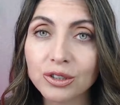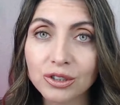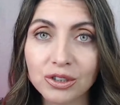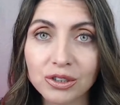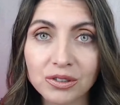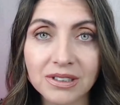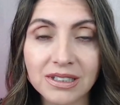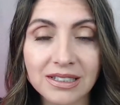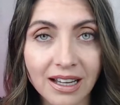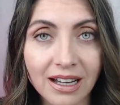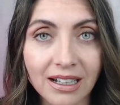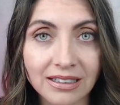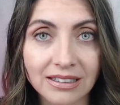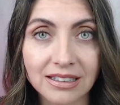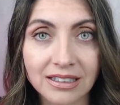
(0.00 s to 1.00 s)
you do with
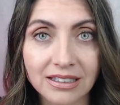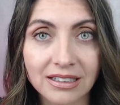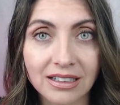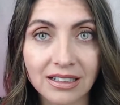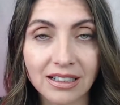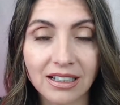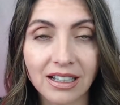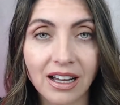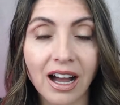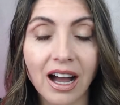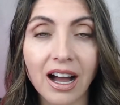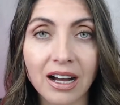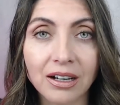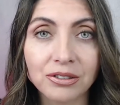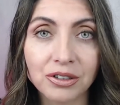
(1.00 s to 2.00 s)
that?
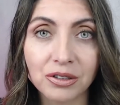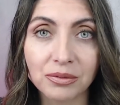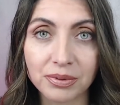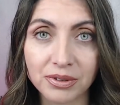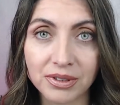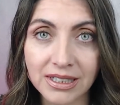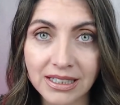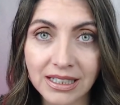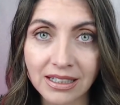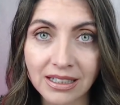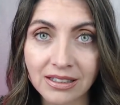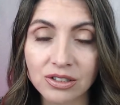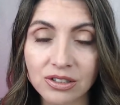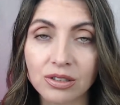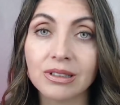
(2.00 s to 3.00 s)
How do you
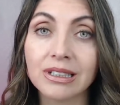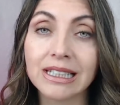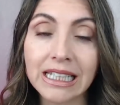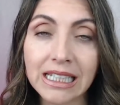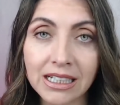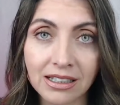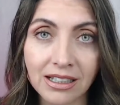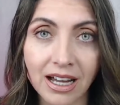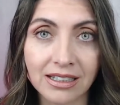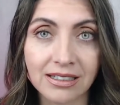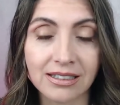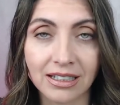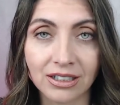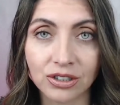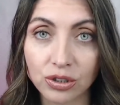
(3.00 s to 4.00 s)
proceed to
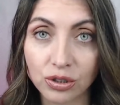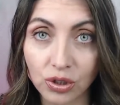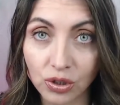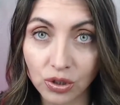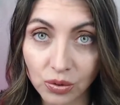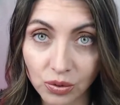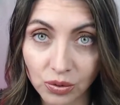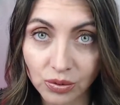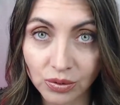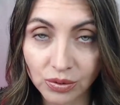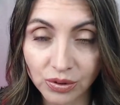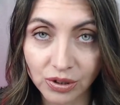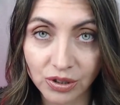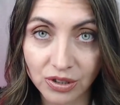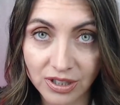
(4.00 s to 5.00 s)
legalize that to you,
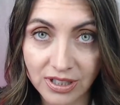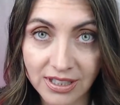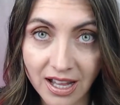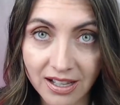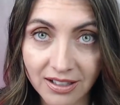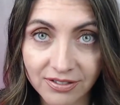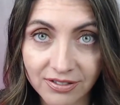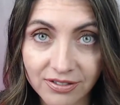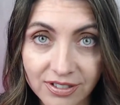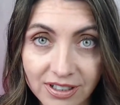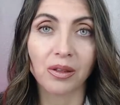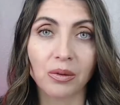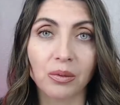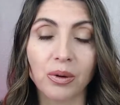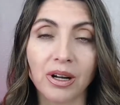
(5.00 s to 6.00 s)
to yourself?
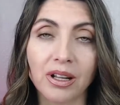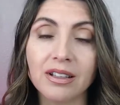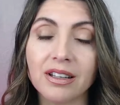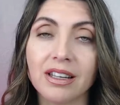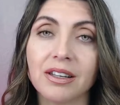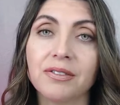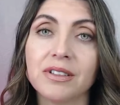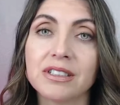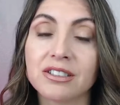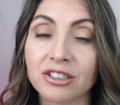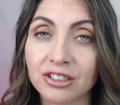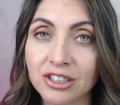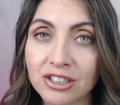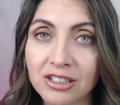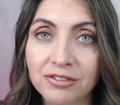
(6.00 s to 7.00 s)
Well, if it's
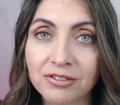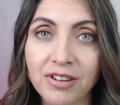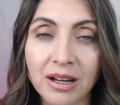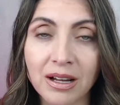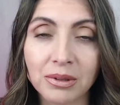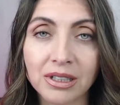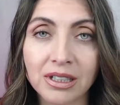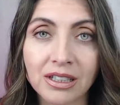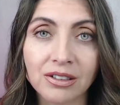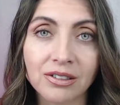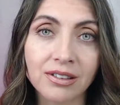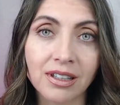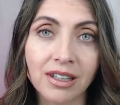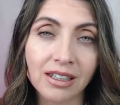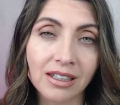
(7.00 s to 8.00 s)
traditional family, you
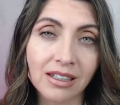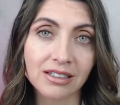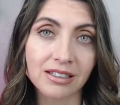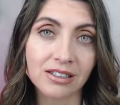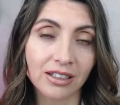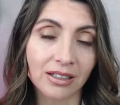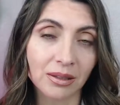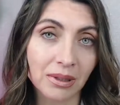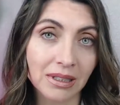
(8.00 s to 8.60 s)
think it's not a